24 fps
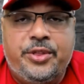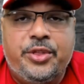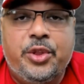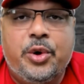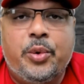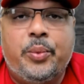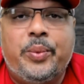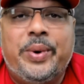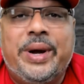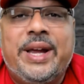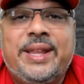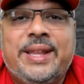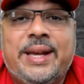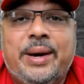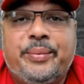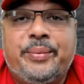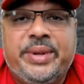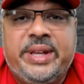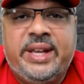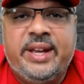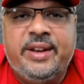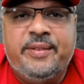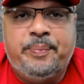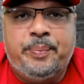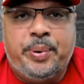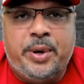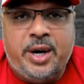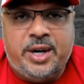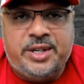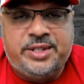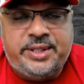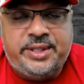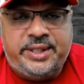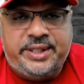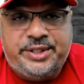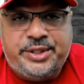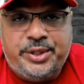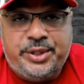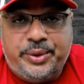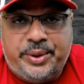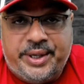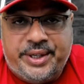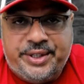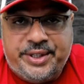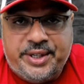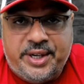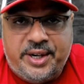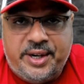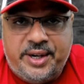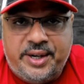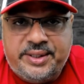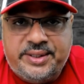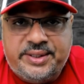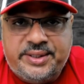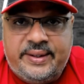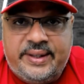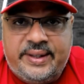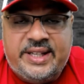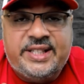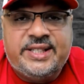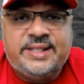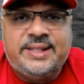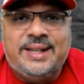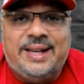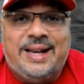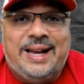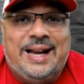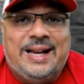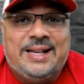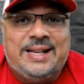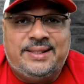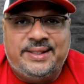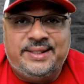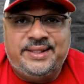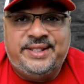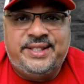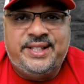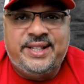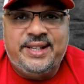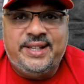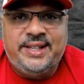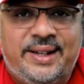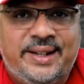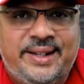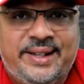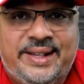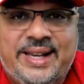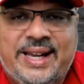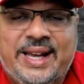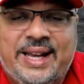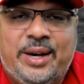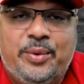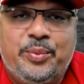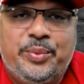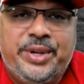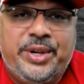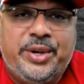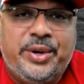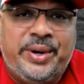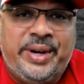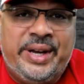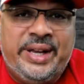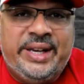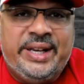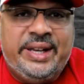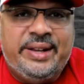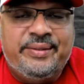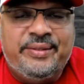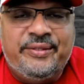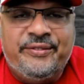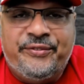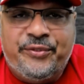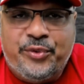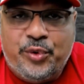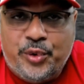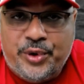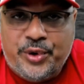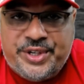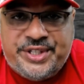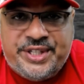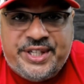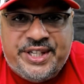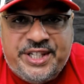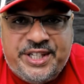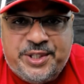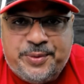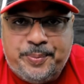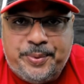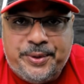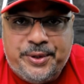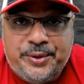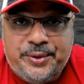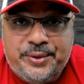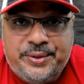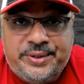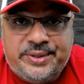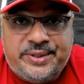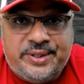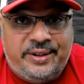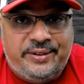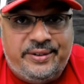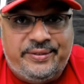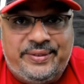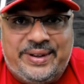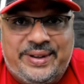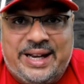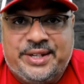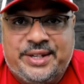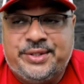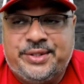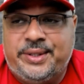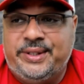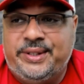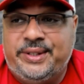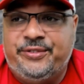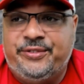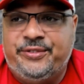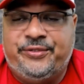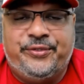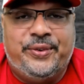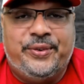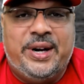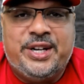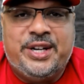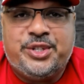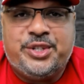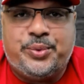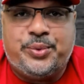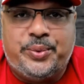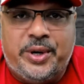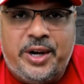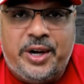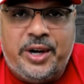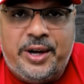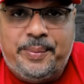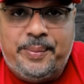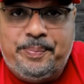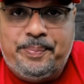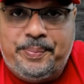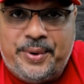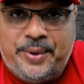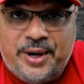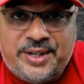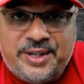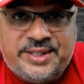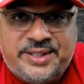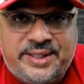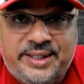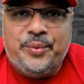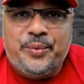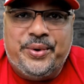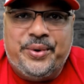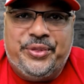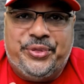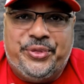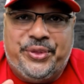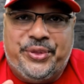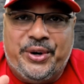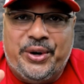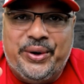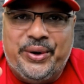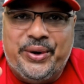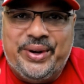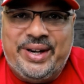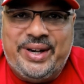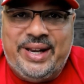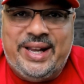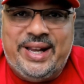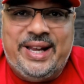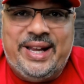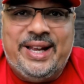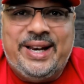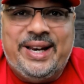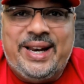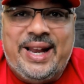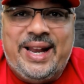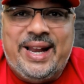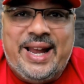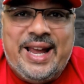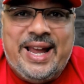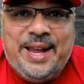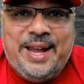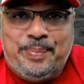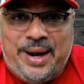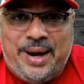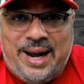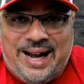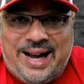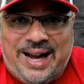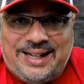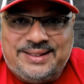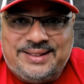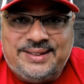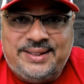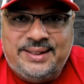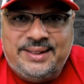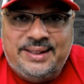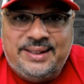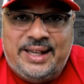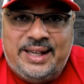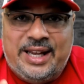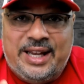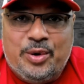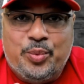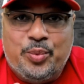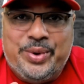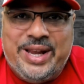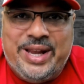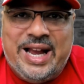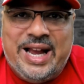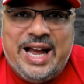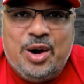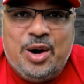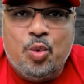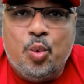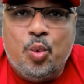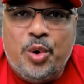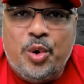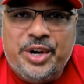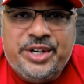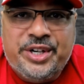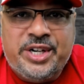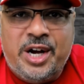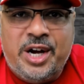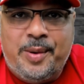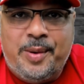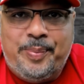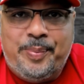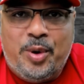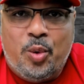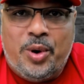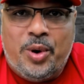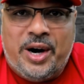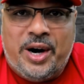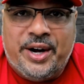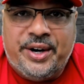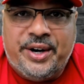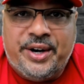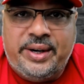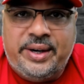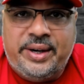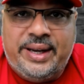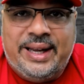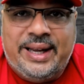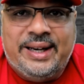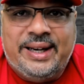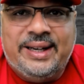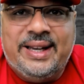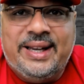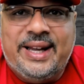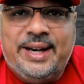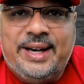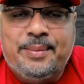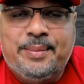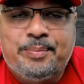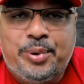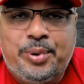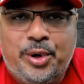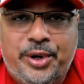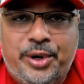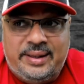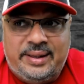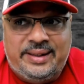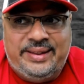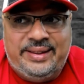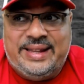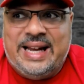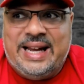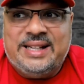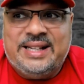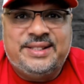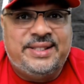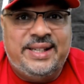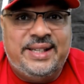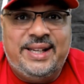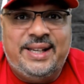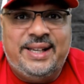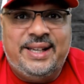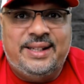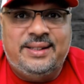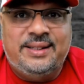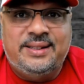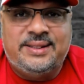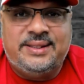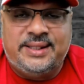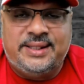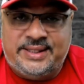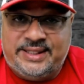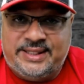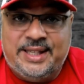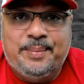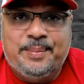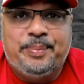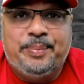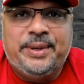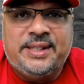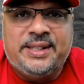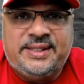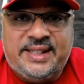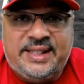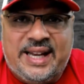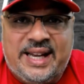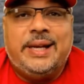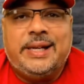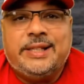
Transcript: The way that we give parsley to our dogs is as a tea. Again, we go ahead and give them 4 teaspoons of actually fresh raw parsley. We throw it in a pot and we add 1 cup of water and let it boil. That's it. It's as simple as that.